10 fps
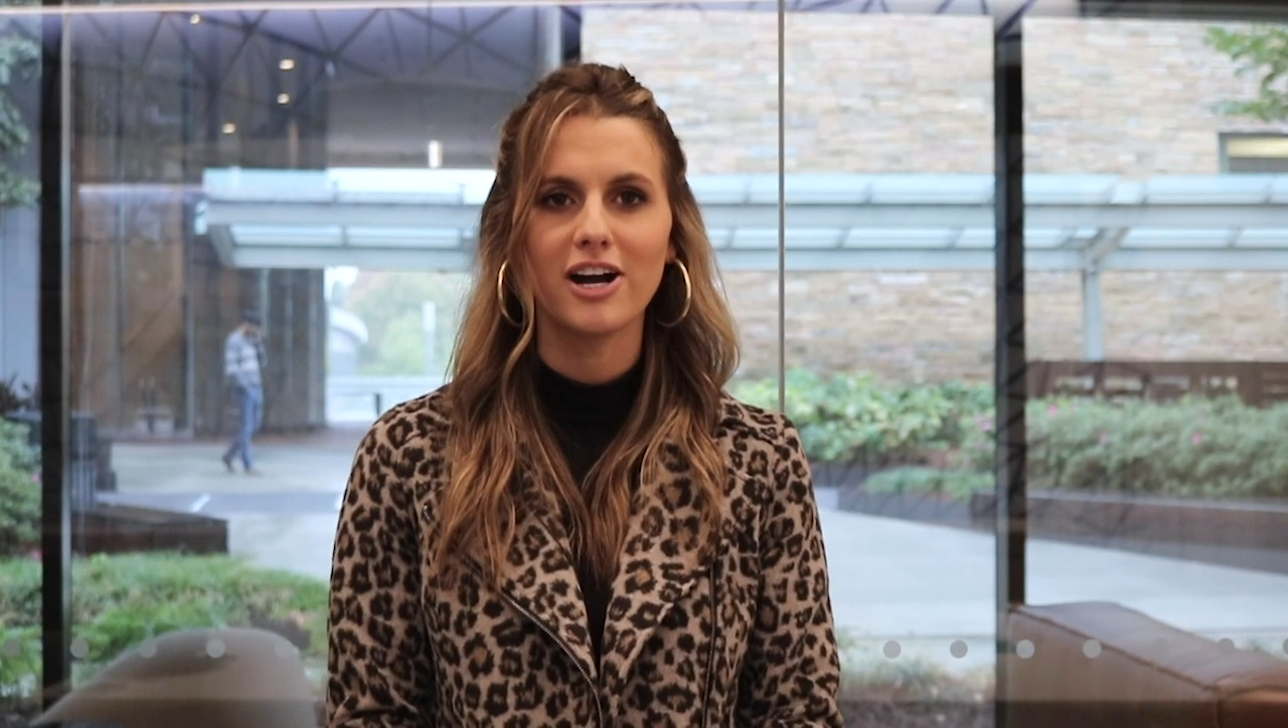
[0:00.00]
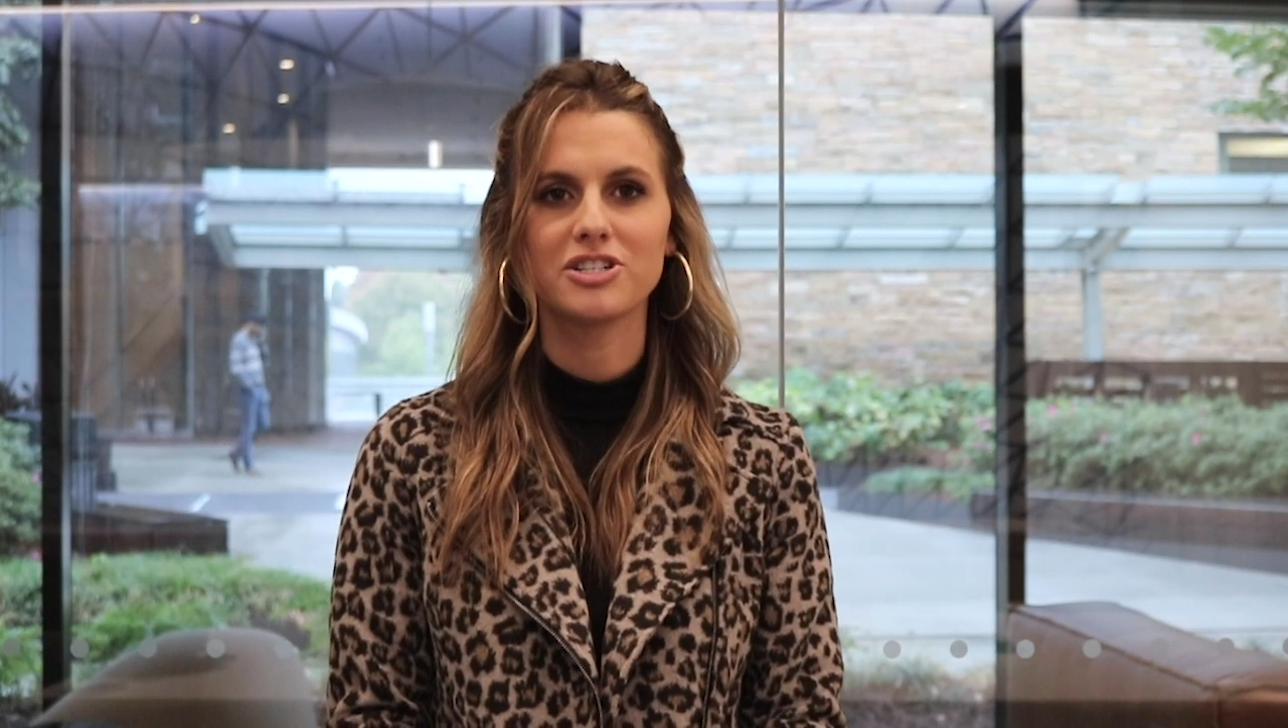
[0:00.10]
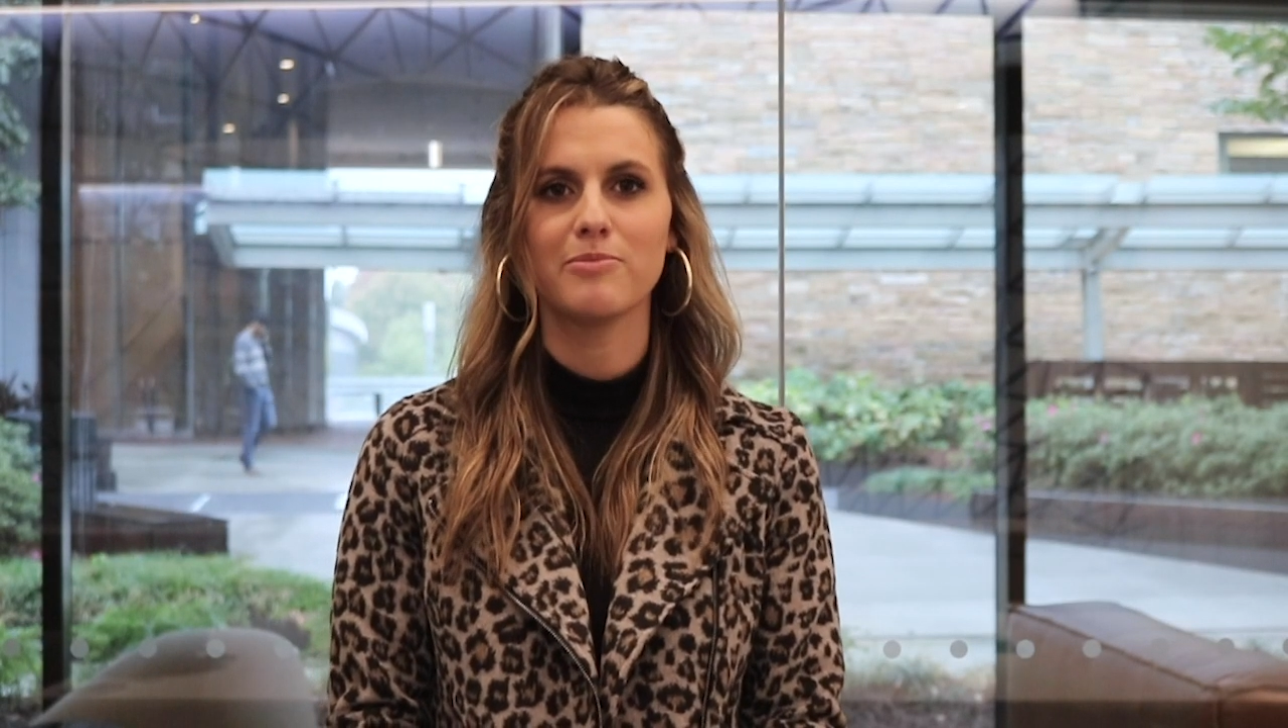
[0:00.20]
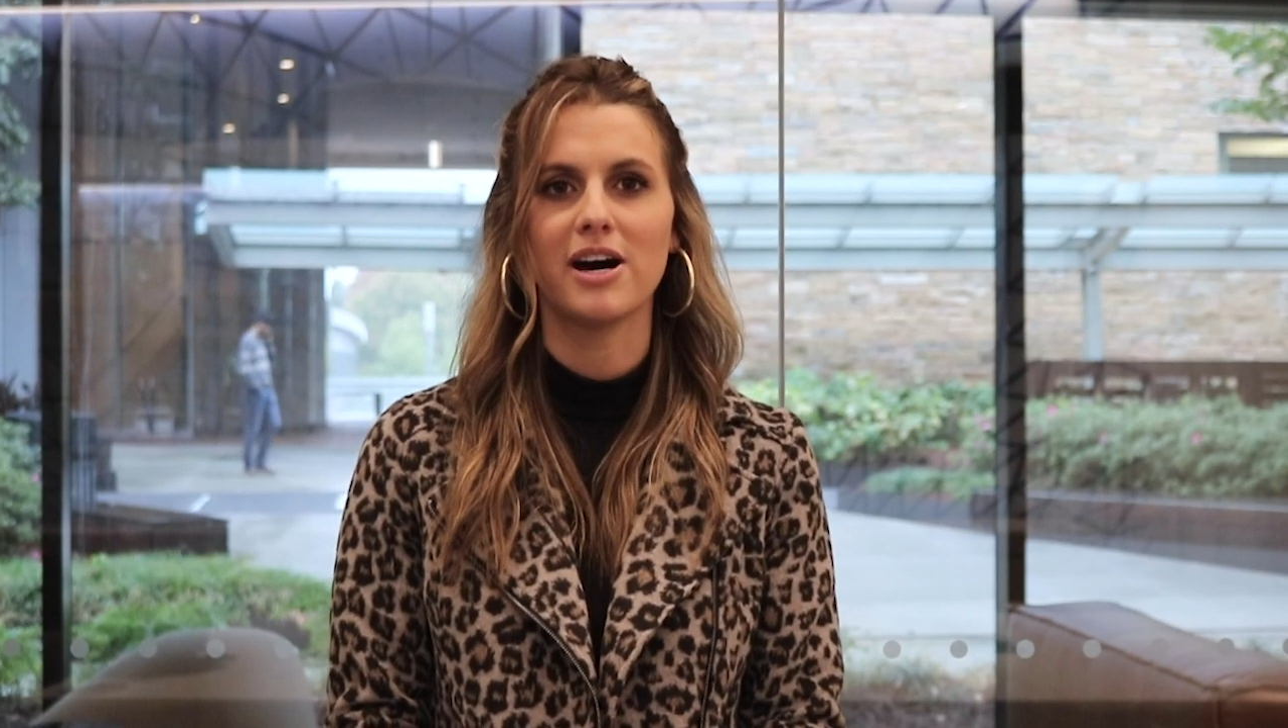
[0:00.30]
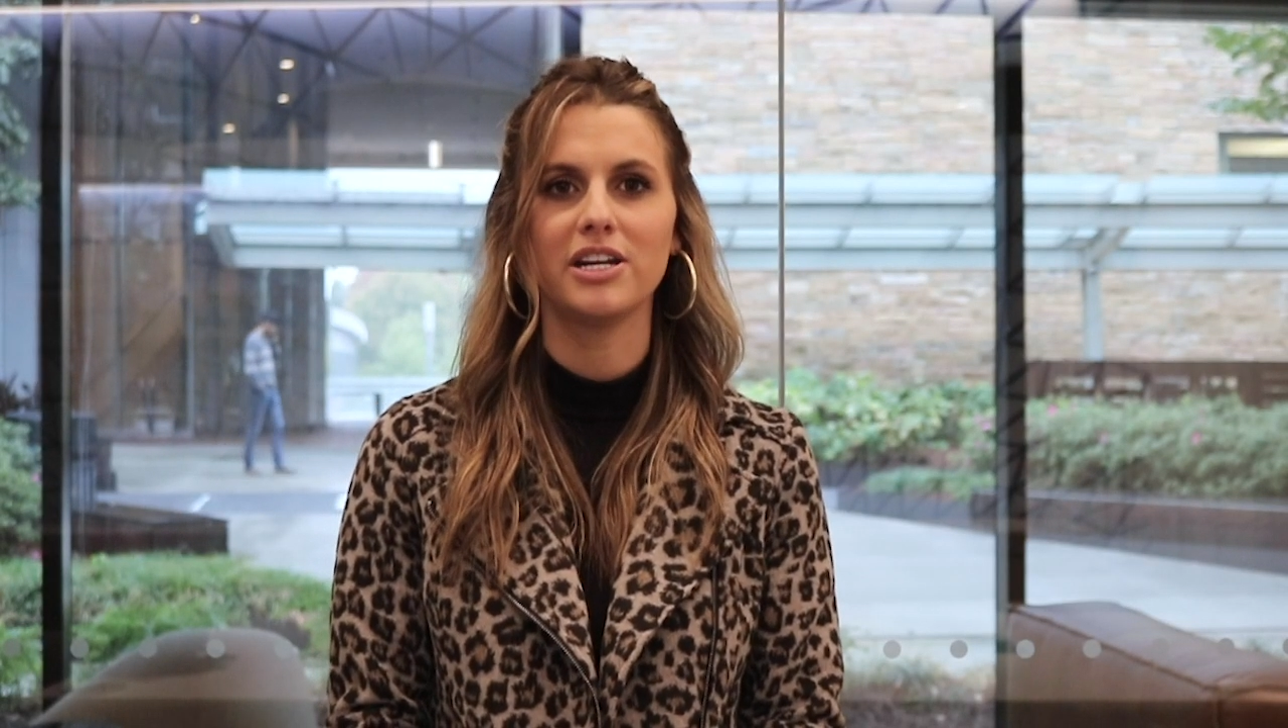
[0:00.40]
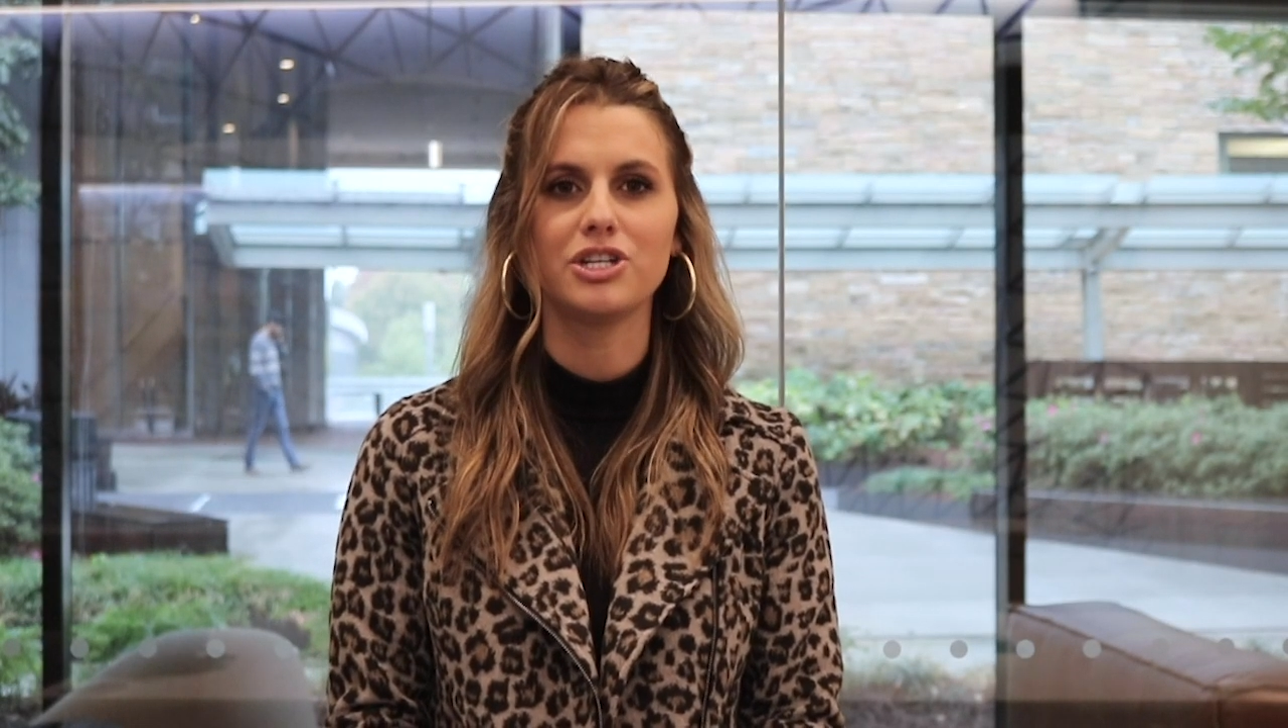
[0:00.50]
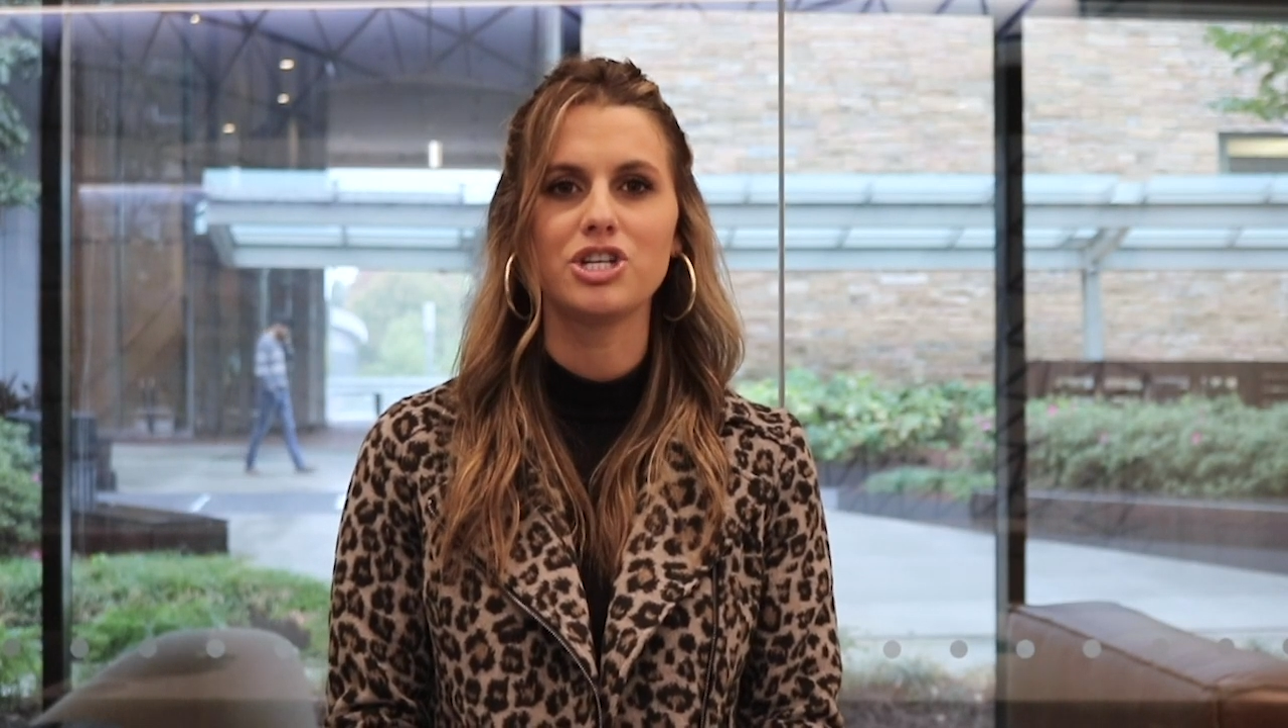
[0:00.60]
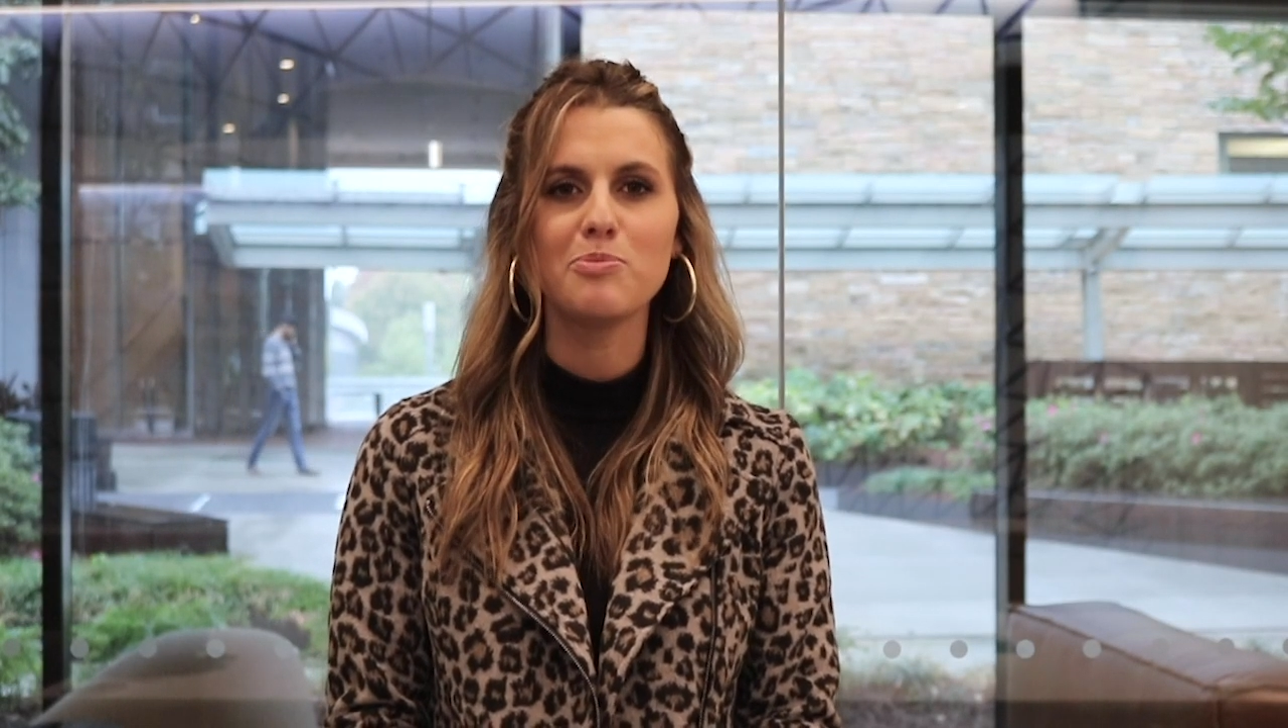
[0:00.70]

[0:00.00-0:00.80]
Cacciamani.